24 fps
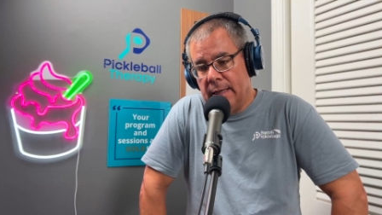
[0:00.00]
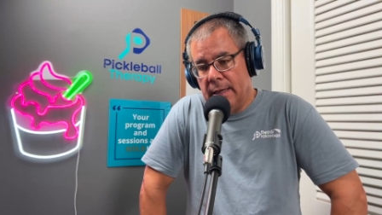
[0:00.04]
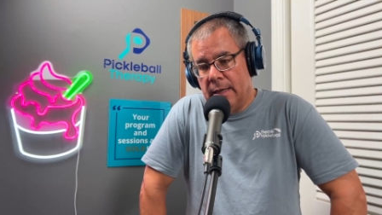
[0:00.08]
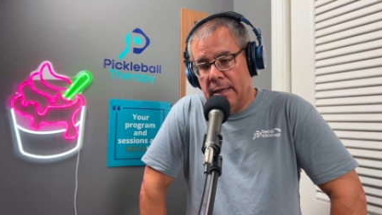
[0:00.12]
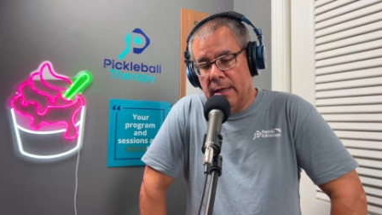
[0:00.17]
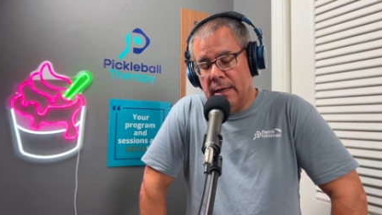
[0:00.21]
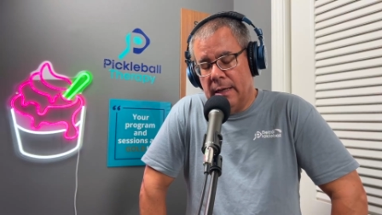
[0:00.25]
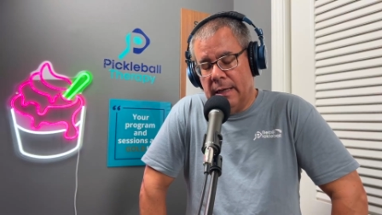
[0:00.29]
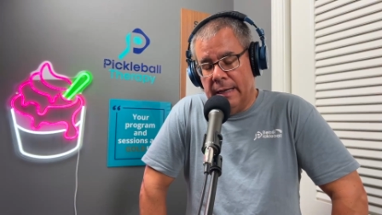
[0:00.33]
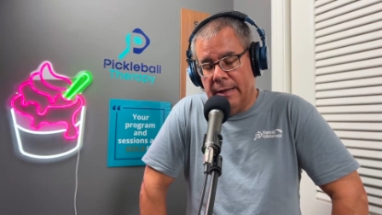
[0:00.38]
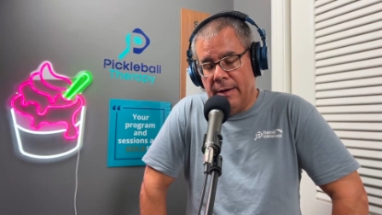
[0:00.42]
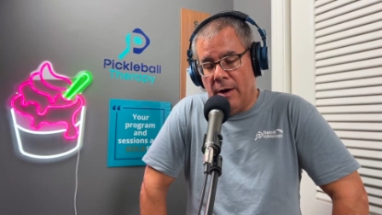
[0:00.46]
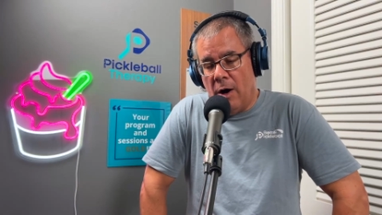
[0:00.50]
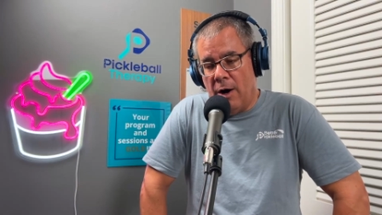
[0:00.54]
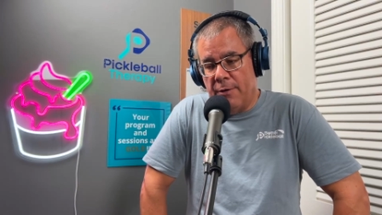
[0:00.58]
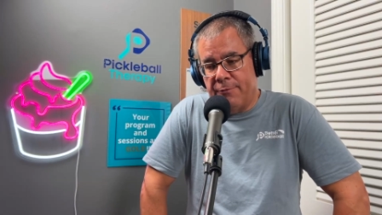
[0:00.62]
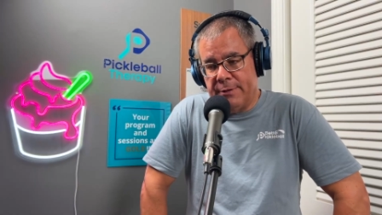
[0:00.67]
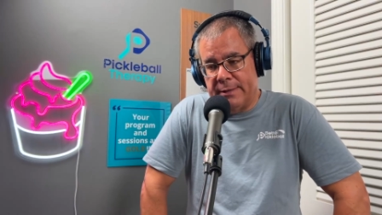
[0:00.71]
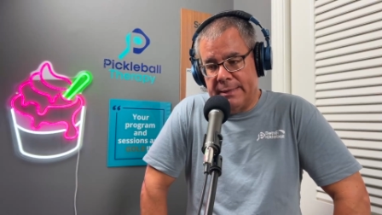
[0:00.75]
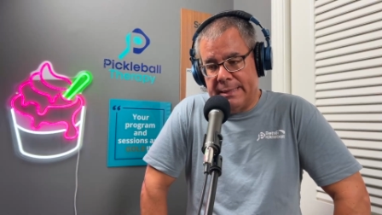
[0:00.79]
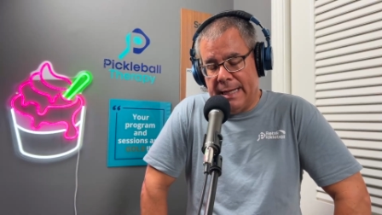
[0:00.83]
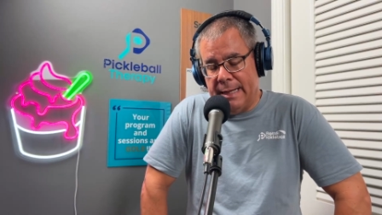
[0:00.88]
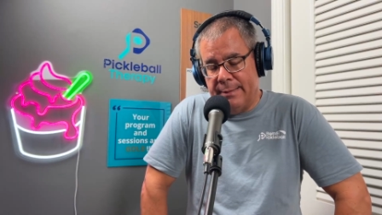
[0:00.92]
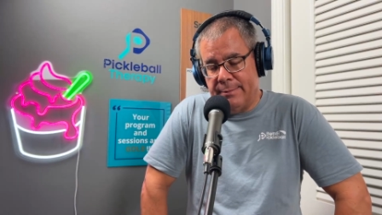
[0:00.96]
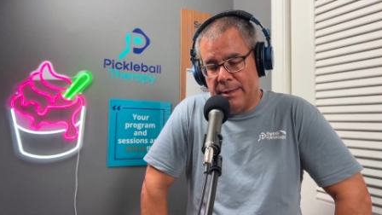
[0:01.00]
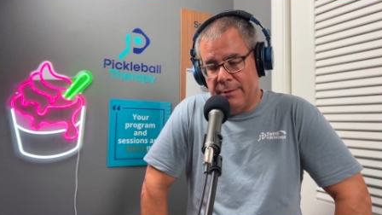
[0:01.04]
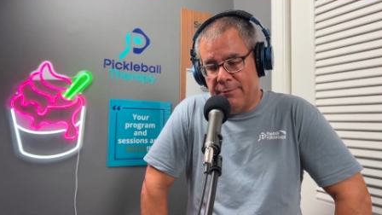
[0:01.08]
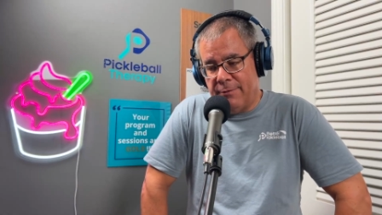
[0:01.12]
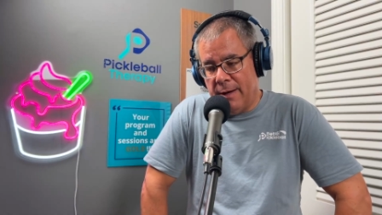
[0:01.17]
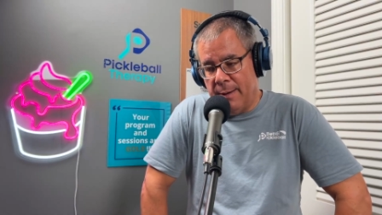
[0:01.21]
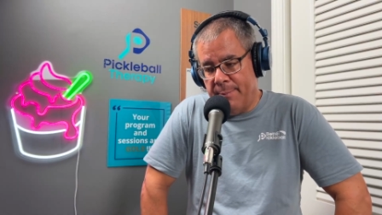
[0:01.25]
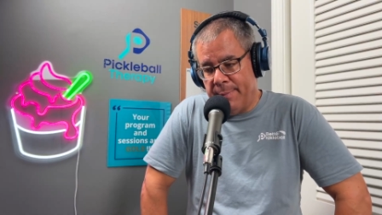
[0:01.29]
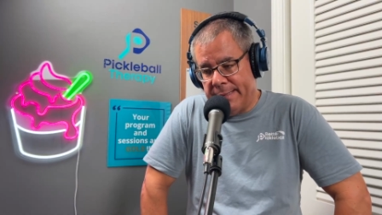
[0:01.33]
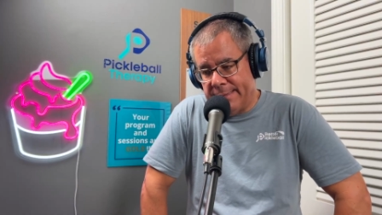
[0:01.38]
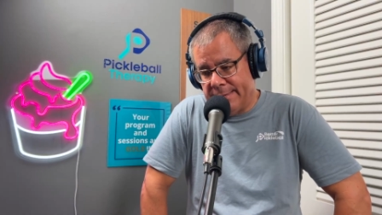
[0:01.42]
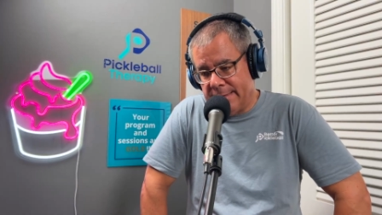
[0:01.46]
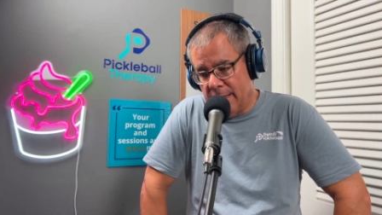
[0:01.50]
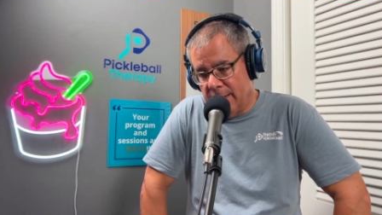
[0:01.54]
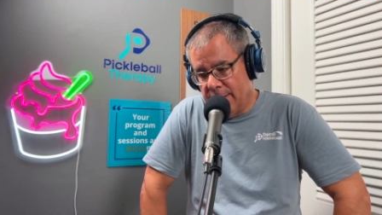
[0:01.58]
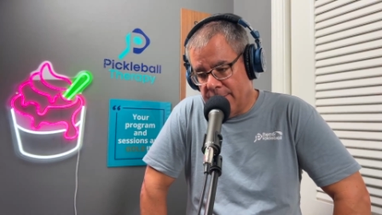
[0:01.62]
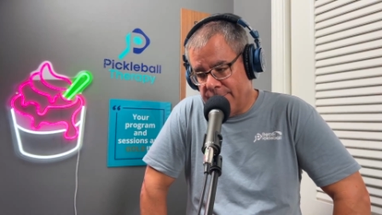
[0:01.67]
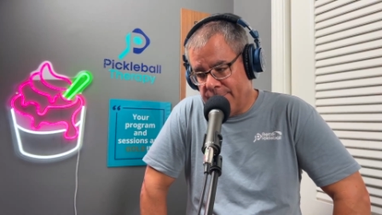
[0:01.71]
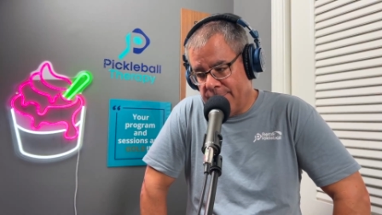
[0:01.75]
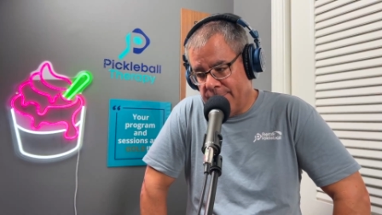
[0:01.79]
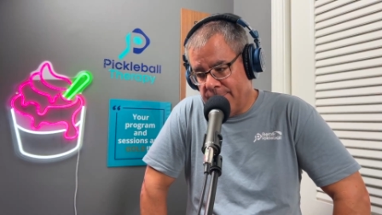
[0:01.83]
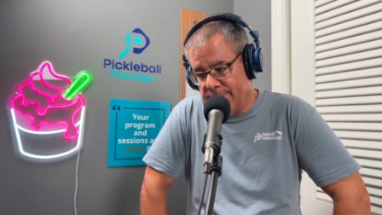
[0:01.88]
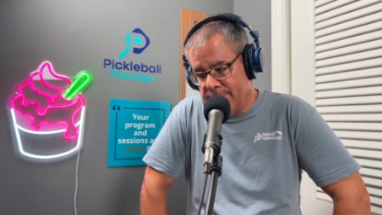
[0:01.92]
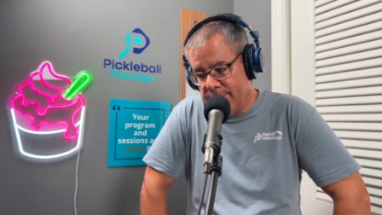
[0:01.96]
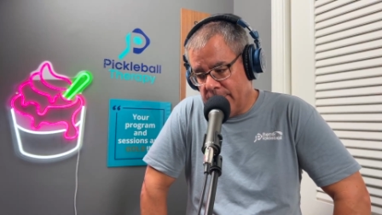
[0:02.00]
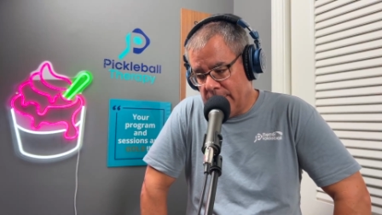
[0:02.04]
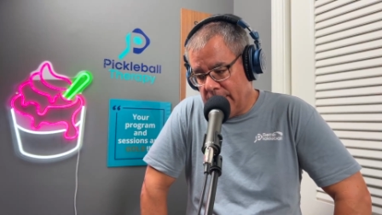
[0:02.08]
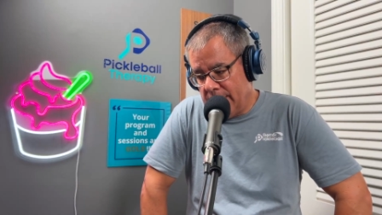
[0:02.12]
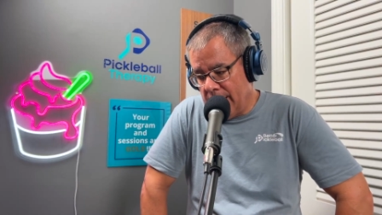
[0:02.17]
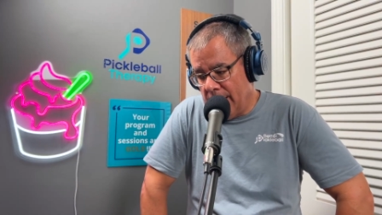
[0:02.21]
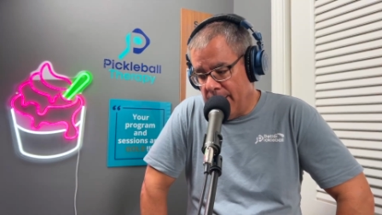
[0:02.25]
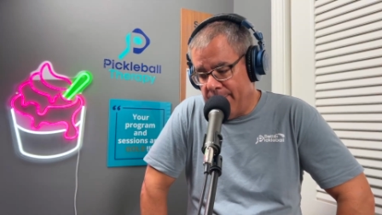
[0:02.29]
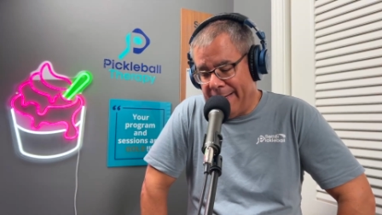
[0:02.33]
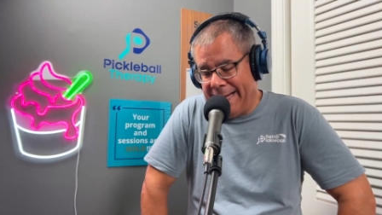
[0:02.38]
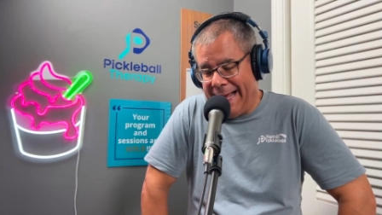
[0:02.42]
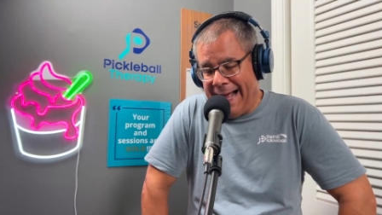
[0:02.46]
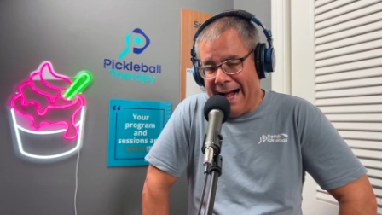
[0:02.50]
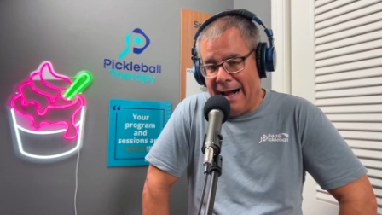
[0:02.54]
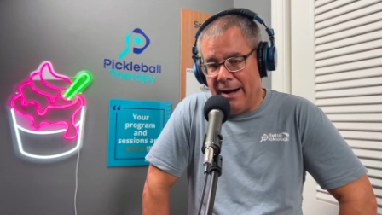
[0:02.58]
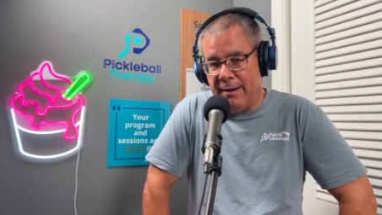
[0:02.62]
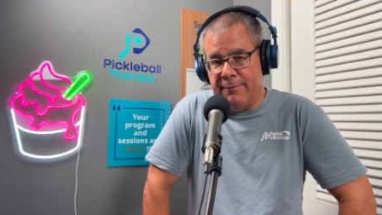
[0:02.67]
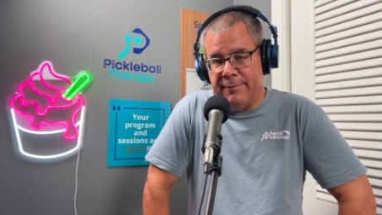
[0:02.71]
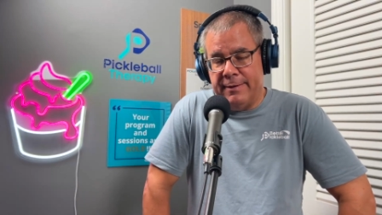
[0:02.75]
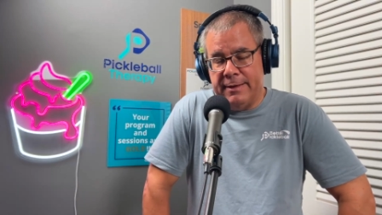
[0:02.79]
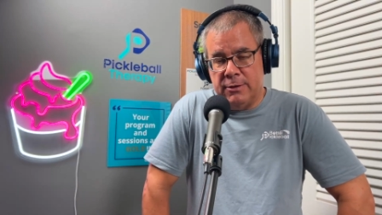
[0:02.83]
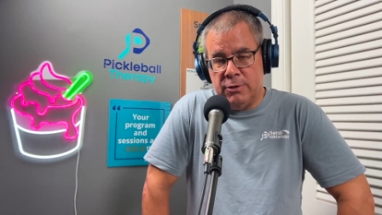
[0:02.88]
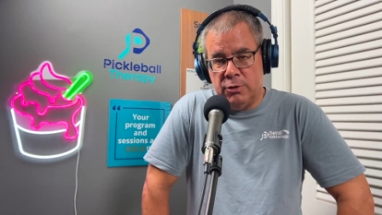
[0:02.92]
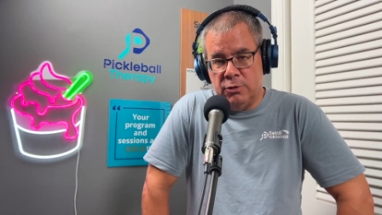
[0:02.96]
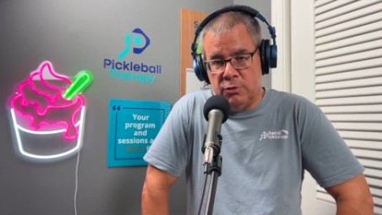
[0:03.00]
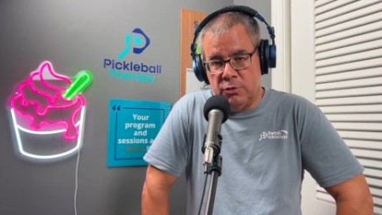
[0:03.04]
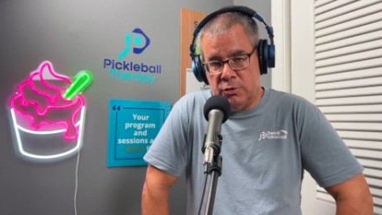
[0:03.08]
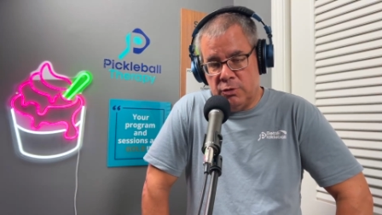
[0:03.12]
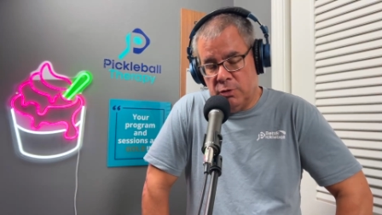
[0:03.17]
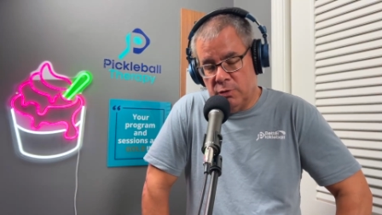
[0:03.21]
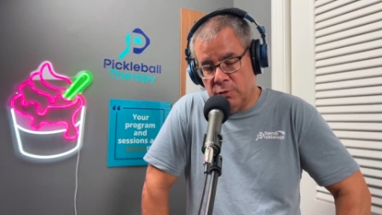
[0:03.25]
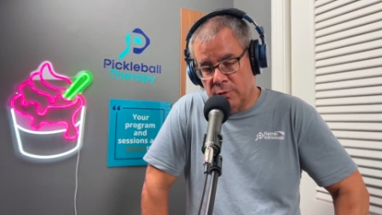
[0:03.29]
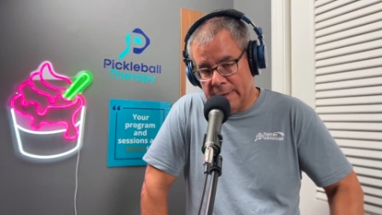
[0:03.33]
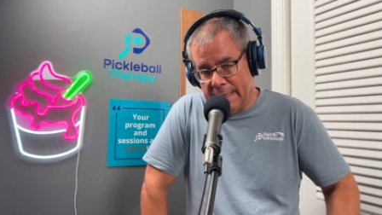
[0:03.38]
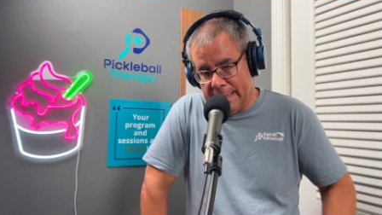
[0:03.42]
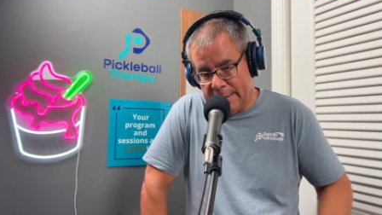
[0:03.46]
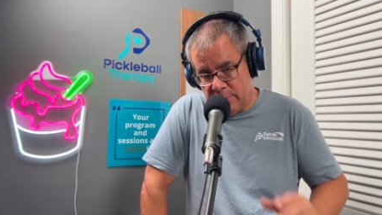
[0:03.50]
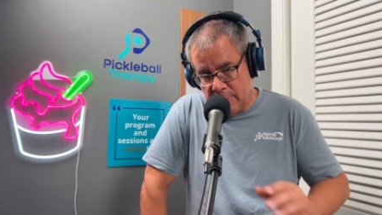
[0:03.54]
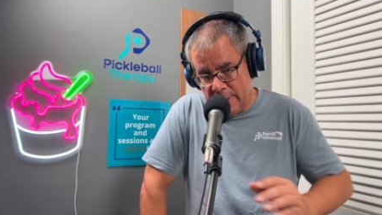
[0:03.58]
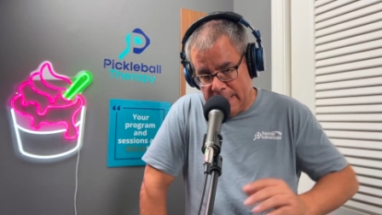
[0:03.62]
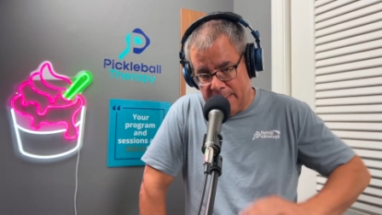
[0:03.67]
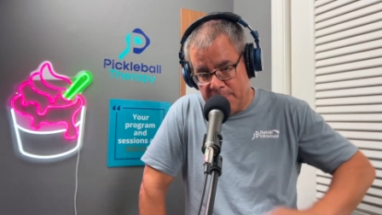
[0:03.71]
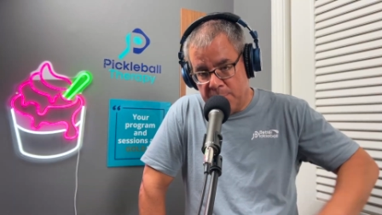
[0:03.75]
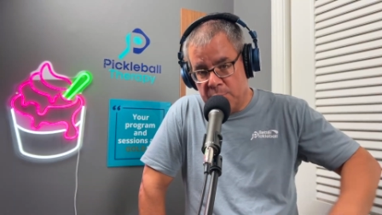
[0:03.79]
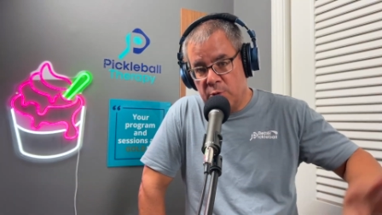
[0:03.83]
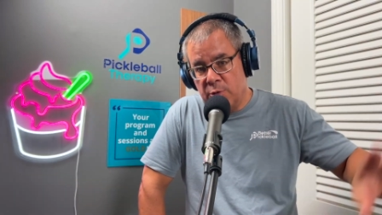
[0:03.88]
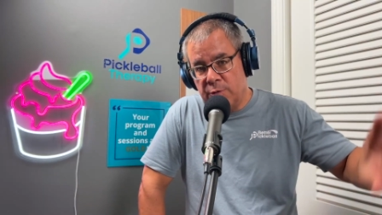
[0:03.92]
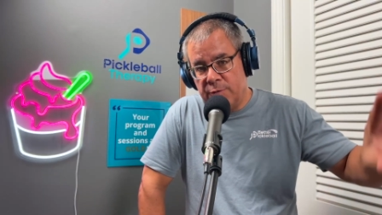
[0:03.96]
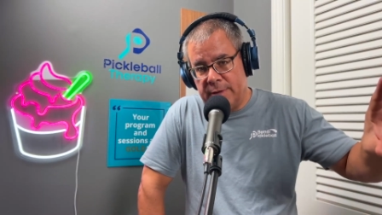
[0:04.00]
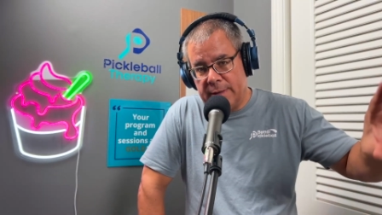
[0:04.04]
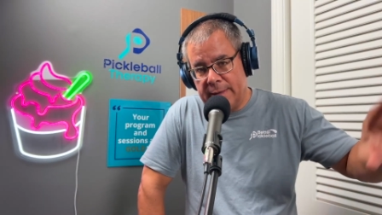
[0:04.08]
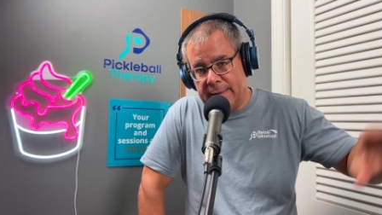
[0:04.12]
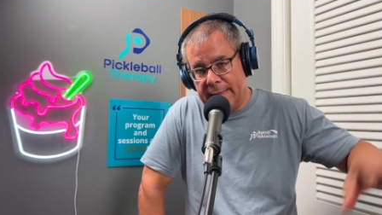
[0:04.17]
oftentimes I find myself coming out of it too soon, like trying to move to the